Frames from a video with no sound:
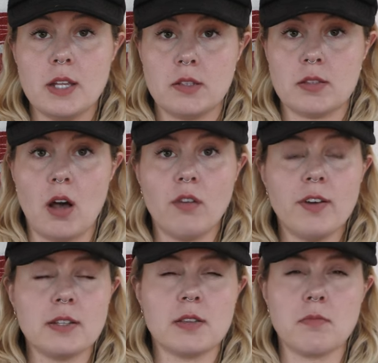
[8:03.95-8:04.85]
itself
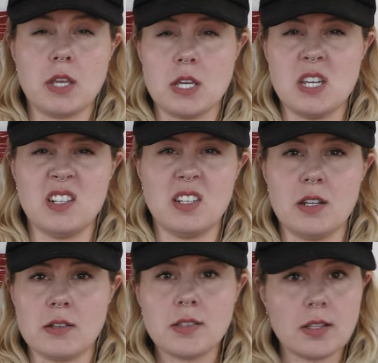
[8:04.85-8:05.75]
has something easy
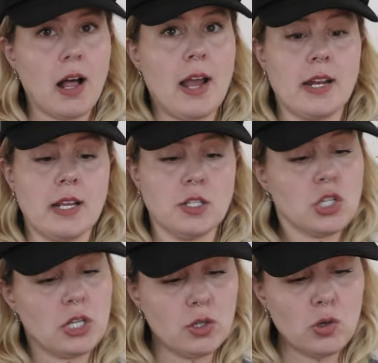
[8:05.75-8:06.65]
to slide
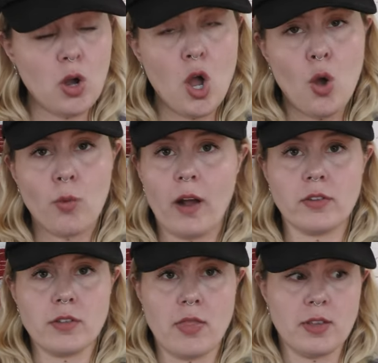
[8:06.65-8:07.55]
into
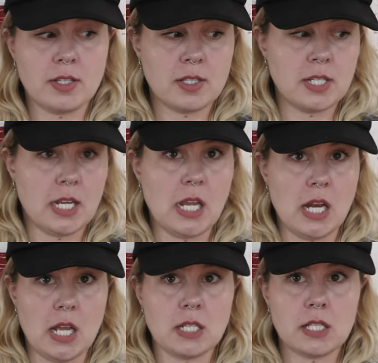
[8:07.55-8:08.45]
rather than the
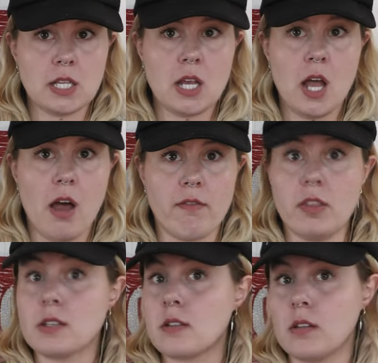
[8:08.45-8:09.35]
stickiness of
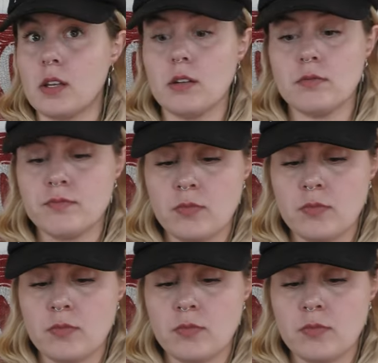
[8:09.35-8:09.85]
this glue.